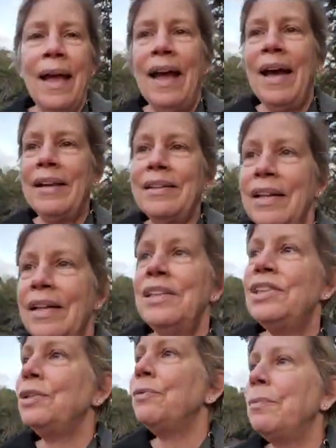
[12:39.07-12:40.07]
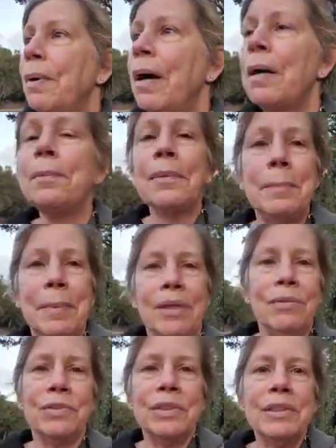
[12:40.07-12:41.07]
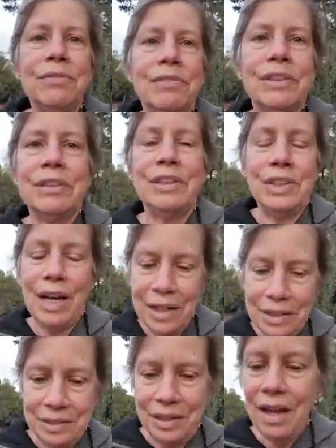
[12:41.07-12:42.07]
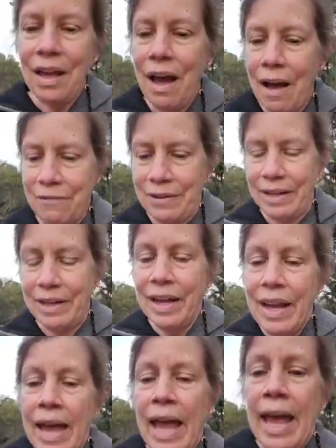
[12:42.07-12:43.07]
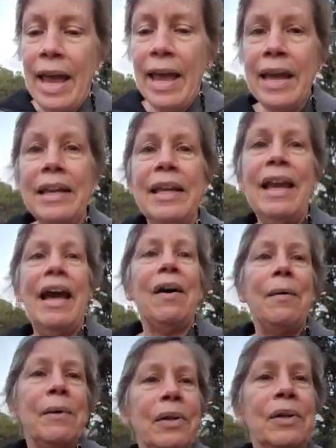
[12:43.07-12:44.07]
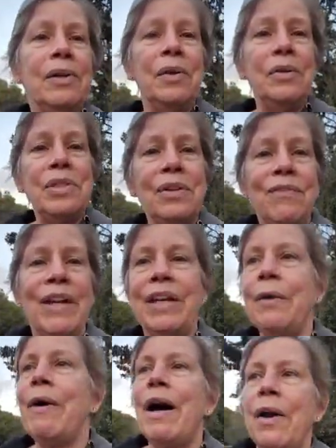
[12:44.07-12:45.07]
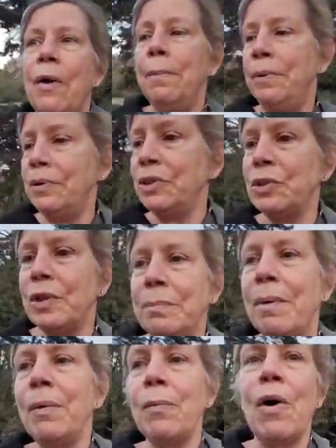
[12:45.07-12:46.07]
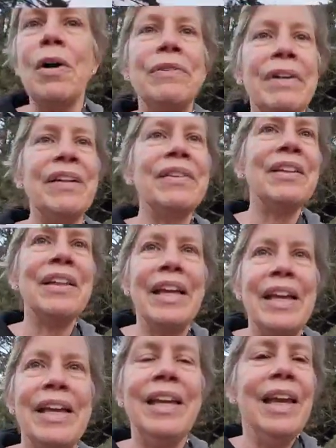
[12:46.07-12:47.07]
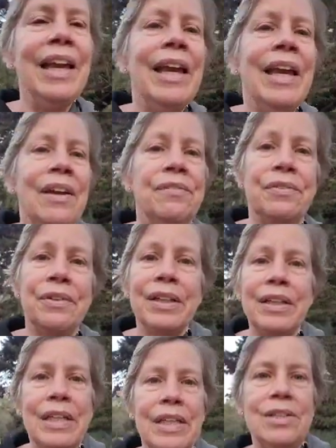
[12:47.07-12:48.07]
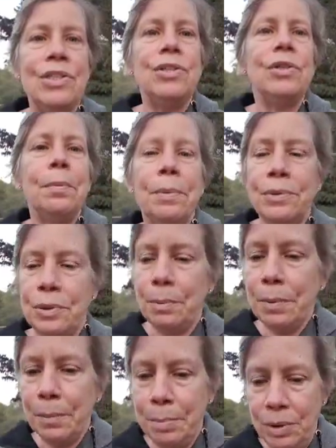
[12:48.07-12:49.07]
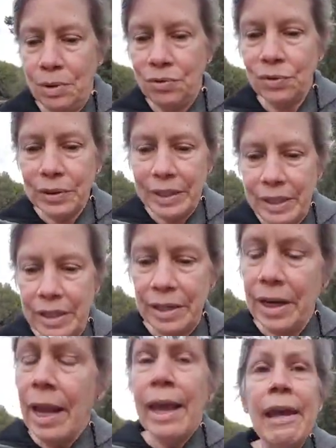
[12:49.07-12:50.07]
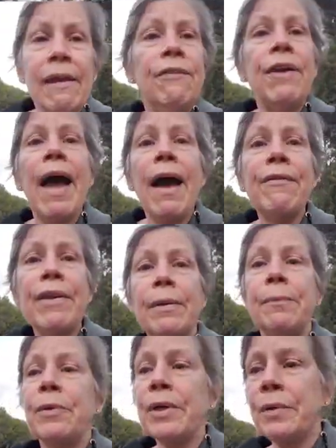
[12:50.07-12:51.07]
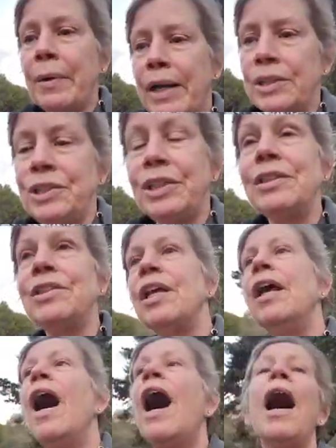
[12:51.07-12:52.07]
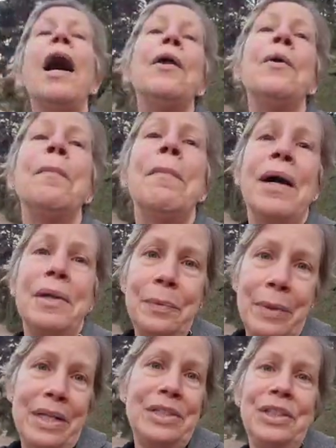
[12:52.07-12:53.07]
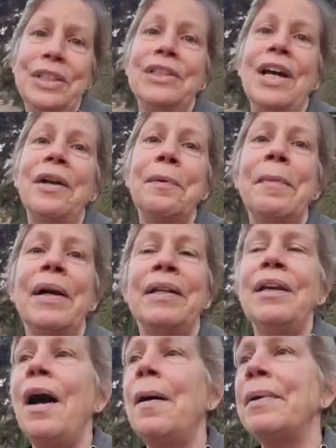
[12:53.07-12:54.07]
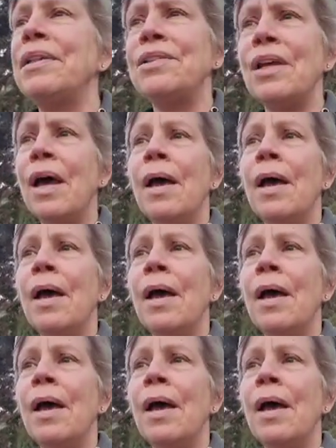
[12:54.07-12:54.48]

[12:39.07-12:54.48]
And she would probably be really, really tired of it. Anyhow, I'm going to close the video. I hope you enjoyed my walk around the lake. It really is super duper beautiful here. If you have any more questions, I don't mind questions. I don't mind comments.